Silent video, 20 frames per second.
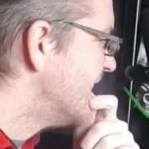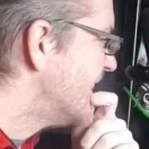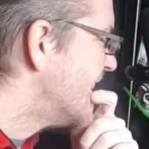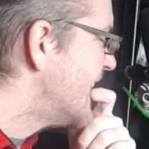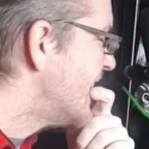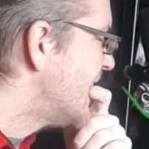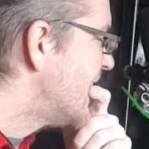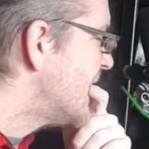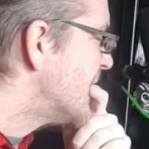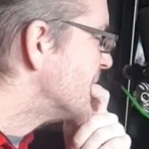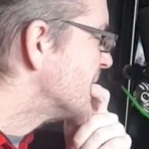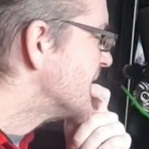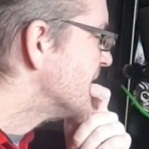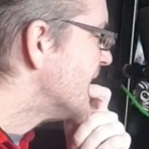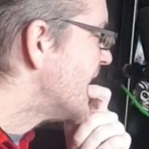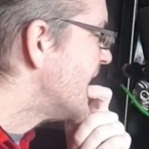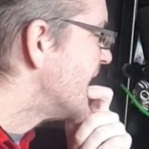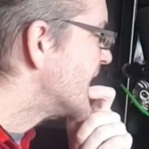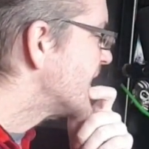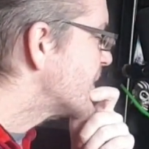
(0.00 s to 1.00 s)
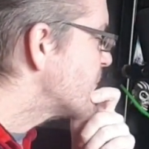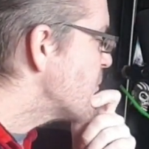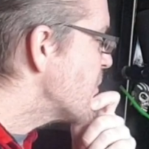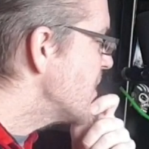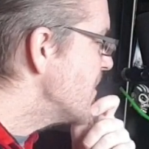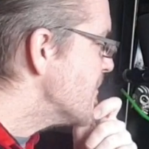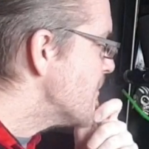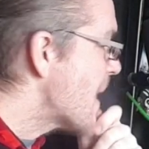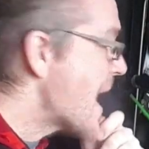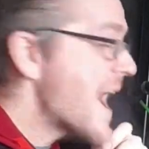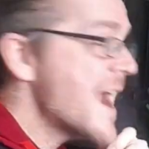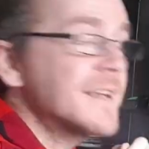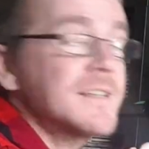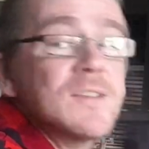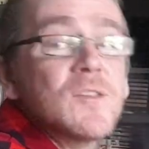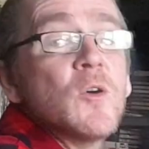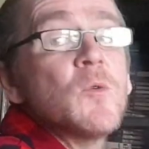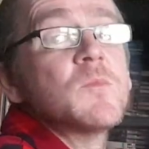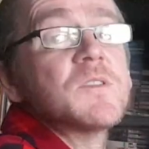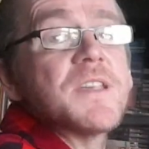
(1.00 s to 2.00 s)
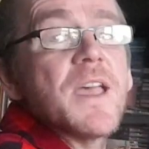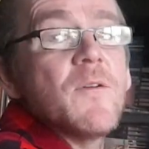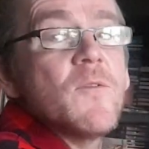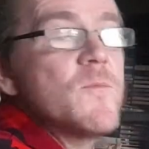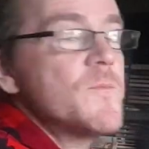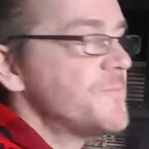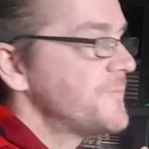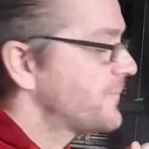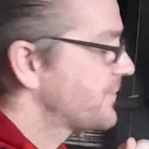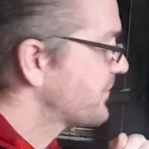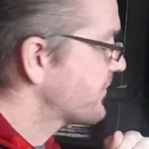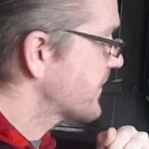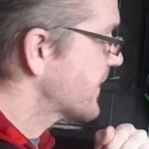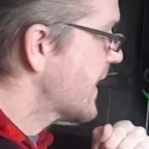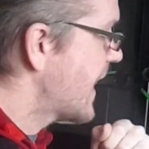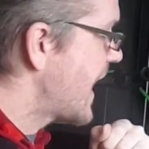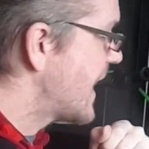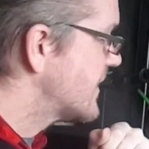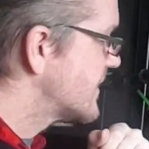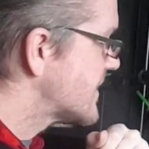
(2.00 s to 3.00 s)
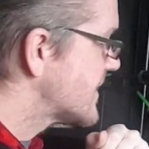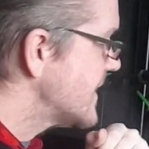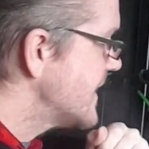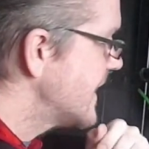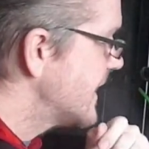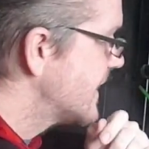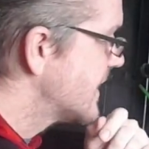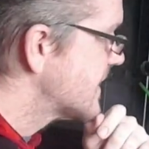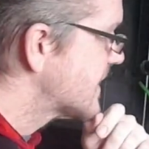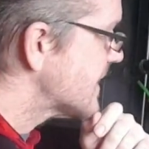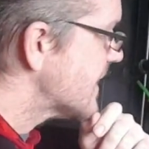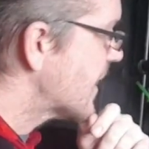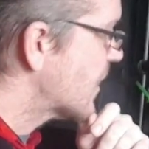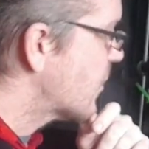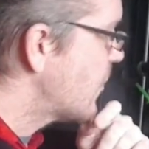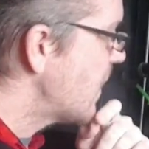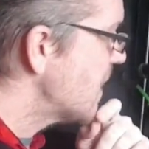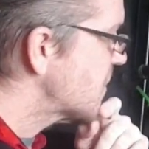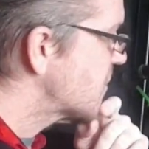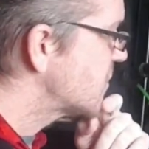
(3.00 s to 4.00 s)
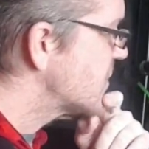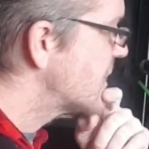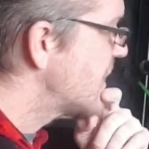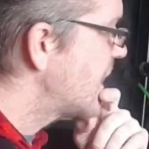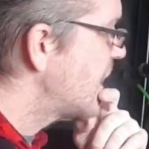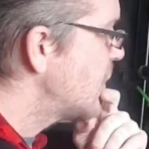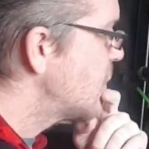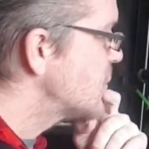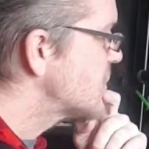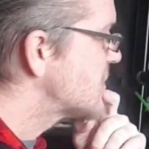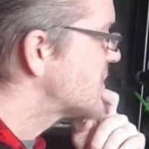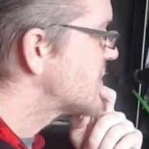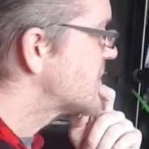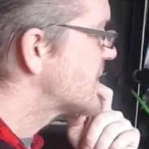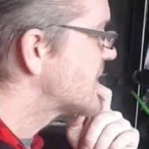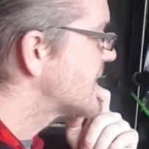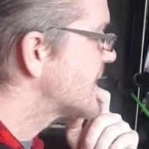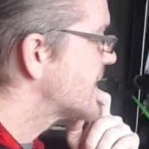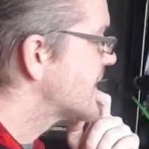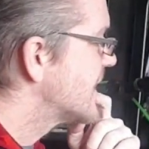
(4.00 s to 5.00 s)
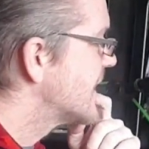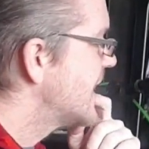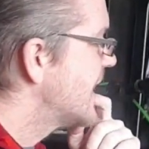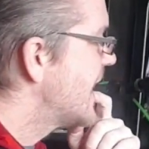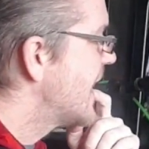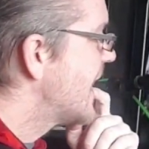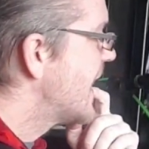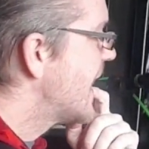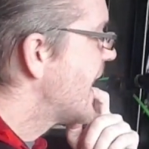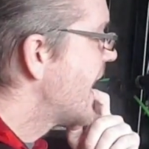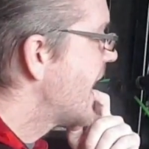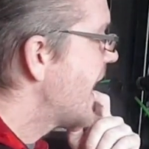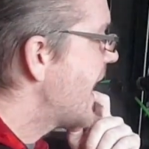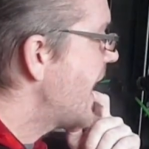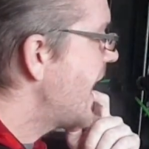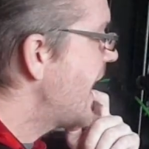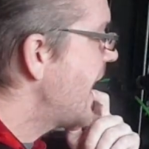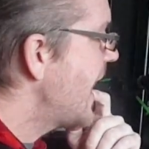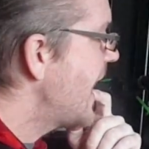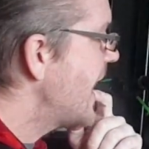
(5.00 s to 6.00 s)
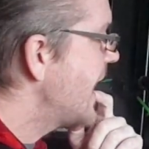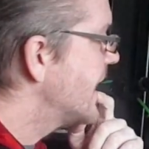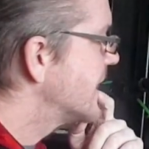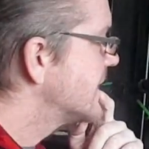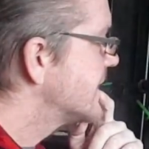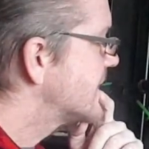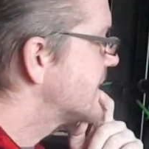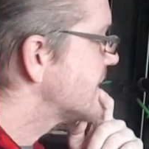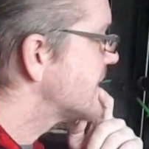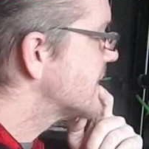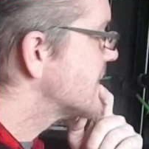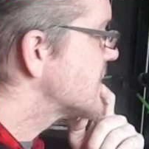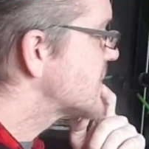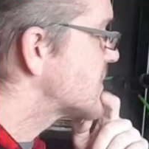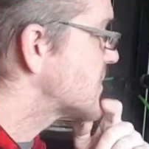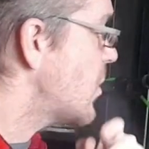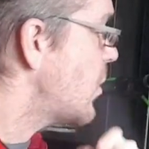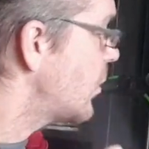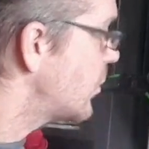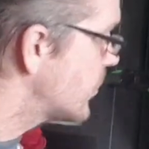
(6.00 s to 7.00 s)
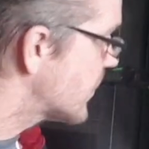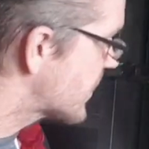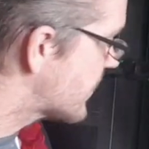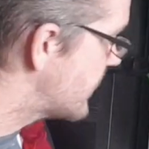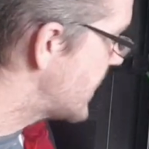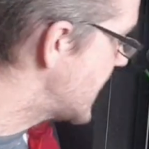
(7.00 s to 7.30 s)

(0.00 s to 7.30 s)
Oh god. Right, Martin comes out and sings A Question of Lust and Soul With